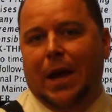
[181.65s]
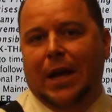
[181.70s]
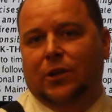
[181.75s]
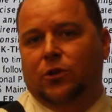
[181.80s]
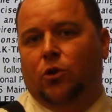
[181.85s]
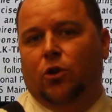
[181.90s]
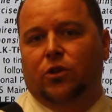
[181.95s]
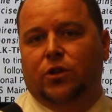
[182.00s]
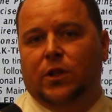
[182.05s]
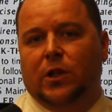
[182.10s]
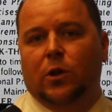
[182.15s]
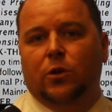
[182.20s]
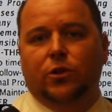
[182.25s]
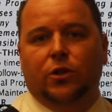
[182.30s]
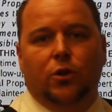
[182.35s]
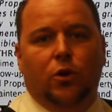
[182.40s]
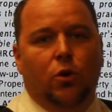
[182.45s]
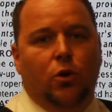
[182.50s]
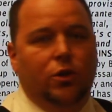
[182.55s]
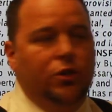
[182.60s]
back towards
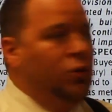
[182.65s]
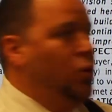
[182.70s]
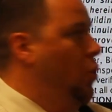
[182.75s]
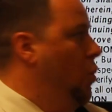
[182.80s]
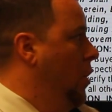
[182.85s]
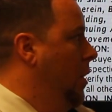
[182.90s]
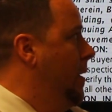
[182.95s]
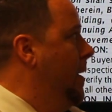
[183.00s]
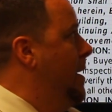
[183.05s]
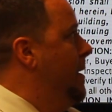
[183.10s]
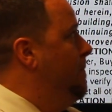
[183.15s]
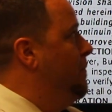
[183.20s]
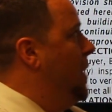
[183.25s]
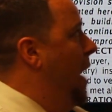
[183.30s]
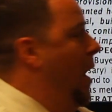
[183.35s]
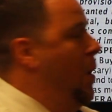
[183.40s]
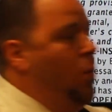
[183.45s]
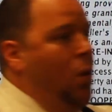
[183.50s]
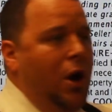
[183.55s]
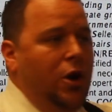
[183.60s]
closing costs, or
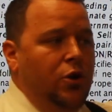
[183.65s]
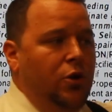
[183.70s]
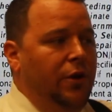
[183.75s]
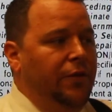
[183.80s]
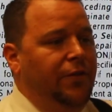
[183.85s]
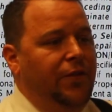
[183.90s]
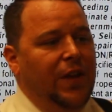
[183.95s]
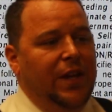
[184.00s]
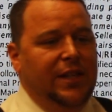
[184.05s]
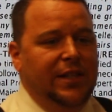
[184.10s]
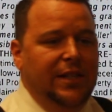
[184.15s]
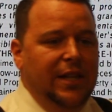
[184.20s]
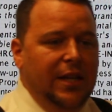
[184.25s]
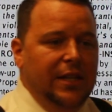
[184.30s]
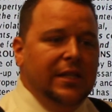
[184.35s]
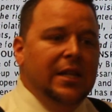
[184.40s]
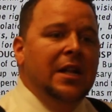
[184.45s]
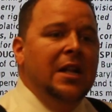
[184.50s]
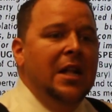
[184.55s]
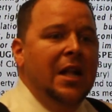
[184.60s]
I want you to fix
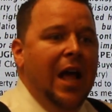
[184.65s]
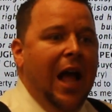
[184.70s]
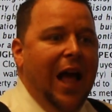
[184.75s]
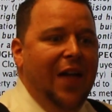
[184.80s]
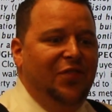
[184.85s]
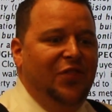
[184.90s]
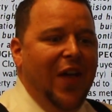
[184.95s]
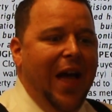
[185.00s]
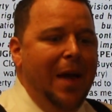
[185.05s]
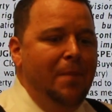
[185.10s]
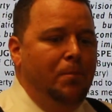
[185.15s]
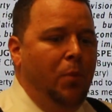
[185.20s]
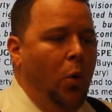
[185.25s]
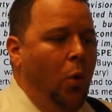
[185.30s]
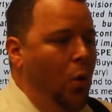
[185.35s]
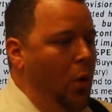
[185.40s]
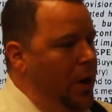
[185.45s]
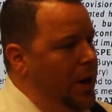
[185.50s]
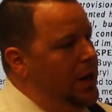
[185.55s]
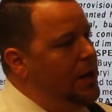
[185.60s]
this. At that
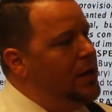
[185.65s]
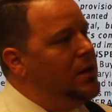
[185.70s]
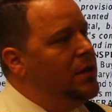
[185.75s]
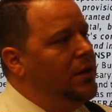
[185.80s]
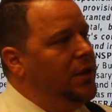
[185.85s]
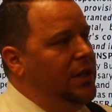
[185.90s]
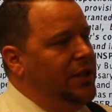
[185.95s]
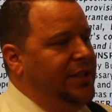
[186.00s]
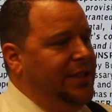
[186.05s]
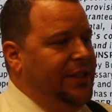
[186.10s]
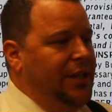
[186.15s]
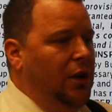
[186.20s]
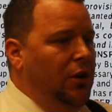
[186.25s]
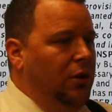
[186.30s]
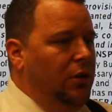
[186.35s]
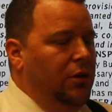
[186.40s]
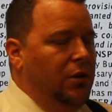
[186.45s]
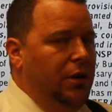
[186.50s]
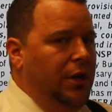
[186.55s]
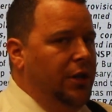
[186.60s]
point, the
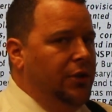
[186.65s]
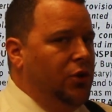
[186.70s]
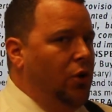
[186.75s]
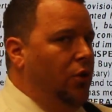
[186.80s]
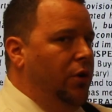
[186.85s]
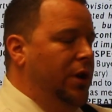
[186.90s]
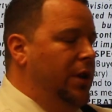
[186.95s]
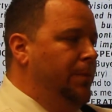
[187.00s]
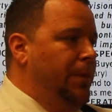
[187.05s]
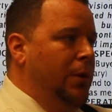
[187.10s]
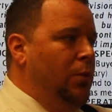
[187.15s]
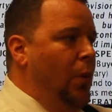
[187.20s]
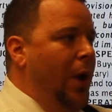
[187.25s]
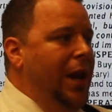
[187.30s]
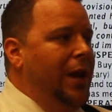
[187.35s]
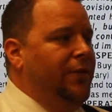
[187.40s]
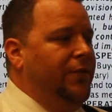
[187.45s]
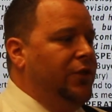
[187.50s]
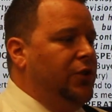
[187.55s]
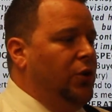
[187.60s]
seller has already been
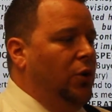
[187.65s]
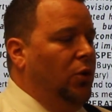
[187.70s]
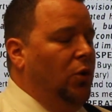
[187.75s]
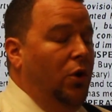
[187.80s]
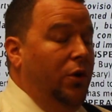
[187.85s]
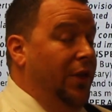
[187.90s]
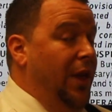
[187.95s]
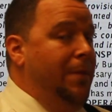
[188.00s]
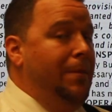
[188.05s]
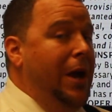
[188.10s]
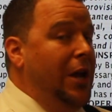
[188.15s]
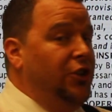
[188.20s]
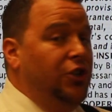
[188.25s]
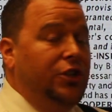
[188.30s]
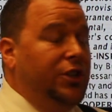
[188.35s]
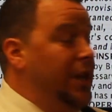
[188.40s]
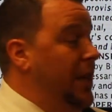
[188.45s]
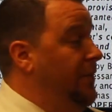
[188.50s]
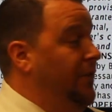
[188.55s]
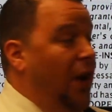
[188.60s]
waiting for so long, they might
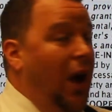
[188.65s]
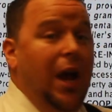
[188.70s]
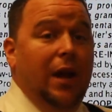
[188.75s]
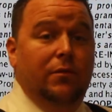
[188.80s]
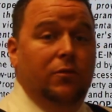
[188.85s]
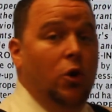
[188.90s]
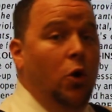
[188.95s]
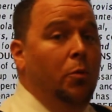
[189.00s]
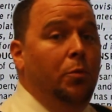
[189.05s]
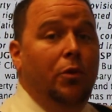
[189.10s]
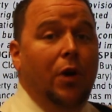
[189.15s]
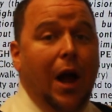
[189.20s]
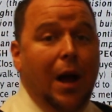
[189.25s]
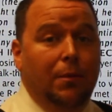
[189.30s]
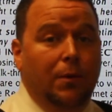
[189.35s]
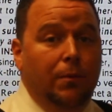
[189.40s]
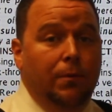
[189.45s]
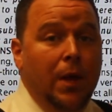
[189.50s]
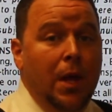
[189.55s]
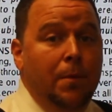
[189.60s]
just say, fine, no
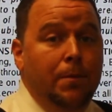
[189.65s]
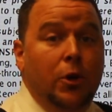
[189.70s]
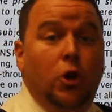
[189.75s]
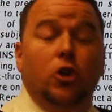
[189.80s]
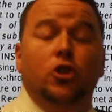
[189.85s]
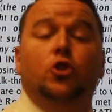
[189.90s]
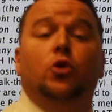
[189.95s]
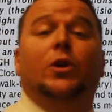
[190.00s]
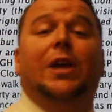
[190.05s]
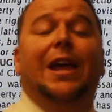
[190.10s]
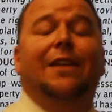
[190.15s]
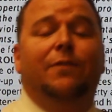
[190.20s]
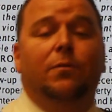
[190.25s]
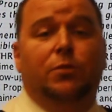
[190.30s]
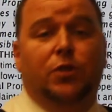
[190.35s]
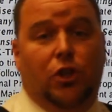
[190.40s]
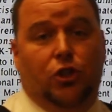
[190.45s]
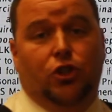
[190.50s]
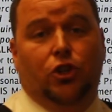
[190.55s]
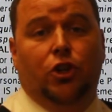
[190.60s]
problem, because you gave
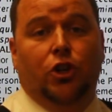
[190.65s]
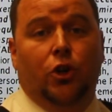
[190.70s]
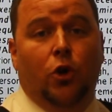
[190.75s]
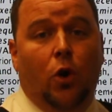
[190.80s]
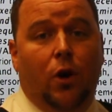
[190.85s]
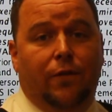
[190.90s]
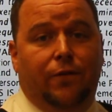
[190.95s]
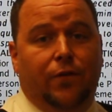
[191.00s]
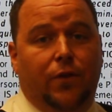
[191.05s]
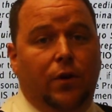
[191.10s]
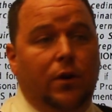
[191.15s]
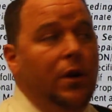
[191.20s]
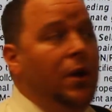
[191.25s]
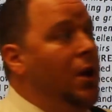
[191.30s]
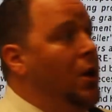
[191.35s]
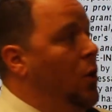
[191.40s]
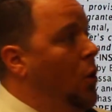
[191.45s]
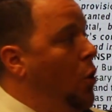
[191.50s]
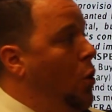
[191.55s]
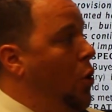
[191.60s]
them such a good offer.
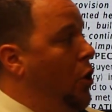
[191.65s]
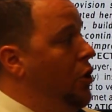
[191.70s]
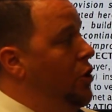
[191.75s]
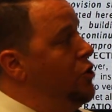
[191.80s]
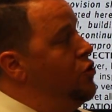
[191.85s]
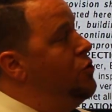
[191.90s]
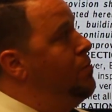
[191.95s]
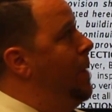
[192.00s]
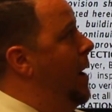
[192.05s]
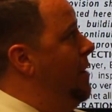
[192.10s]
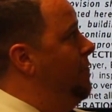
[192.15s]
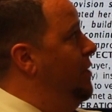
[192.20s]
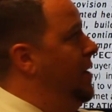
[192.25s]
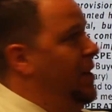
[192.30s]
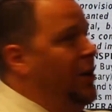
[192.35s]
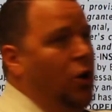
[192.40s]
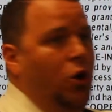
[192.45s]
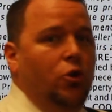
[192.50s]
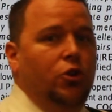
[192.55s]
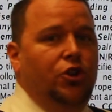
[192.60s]
Or you might
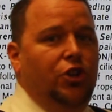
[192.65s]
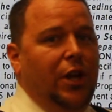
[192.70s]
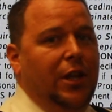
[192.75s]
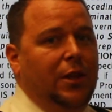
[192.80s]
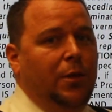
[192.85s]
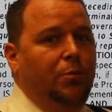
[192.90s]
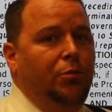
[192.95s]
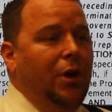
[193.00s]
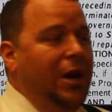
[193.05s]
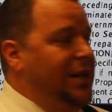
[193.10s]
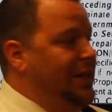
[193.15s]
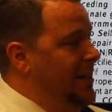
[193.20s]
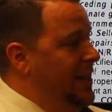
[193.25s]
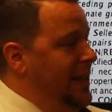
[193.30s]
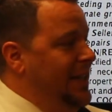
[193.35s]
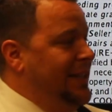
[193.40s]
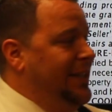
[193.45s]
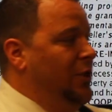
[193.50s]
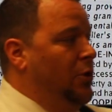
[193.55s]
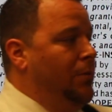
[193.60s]
renegotiate the price and
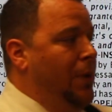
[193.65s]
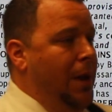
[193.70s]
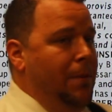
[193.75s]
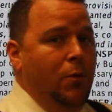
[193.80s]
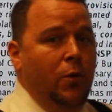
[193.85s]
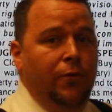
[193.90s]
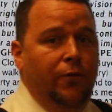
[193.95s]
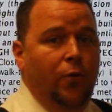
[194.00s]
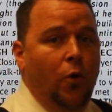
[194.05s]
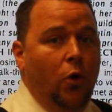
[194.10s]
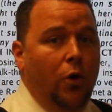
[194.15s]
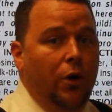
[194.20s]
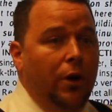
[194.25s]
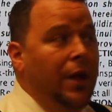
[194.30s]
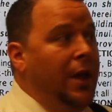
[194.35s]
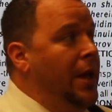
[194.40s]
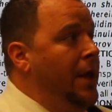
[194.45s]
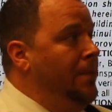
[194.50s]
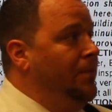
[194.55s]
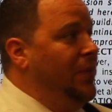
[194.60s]
they still might move
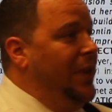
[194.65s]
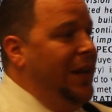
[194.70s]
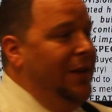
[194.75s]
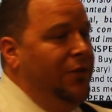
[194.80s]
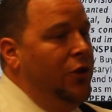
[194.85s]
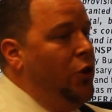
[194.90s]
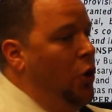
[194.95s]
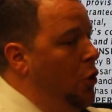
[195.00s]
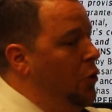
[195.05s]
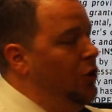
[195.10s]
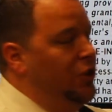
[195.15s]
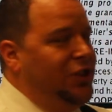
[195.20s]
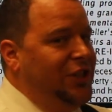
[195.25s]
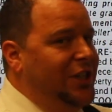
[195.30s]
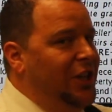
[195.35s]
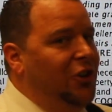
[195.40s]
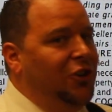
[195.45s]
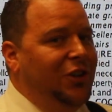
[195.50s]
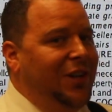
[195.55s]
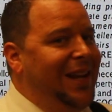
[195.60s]
forward. Even though they're
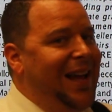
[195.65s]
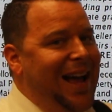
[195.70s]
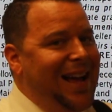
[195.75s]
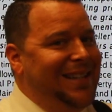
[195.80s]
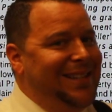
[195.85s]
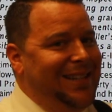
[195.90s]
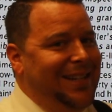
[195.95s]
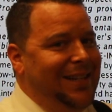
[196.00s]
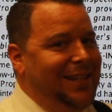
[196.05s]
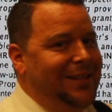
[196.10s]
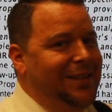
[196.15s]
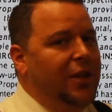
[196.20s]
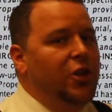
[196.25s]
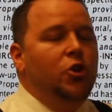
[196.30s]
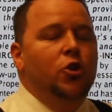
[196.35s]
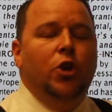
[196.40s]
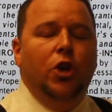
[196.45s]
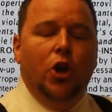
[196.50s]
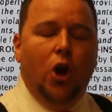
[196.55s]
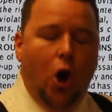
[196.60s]
selling it as is,
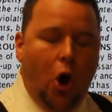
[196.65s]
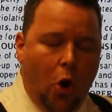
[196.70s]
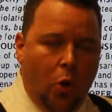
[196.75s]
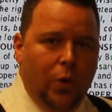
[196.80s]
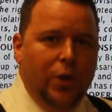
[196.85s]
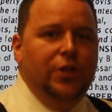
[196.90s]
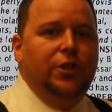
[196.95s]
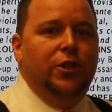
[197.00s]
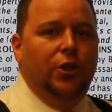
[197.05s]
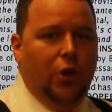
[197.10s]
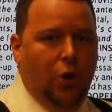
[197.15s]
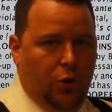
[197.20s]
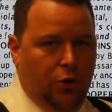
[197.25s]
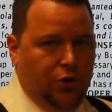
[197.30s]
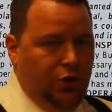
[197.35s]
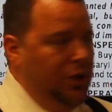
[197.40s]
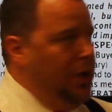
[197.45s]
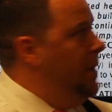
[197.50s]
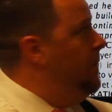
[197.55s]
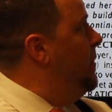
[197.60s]
you can always
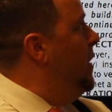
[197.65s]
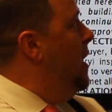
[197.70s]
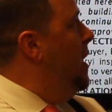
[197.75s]
negotiate.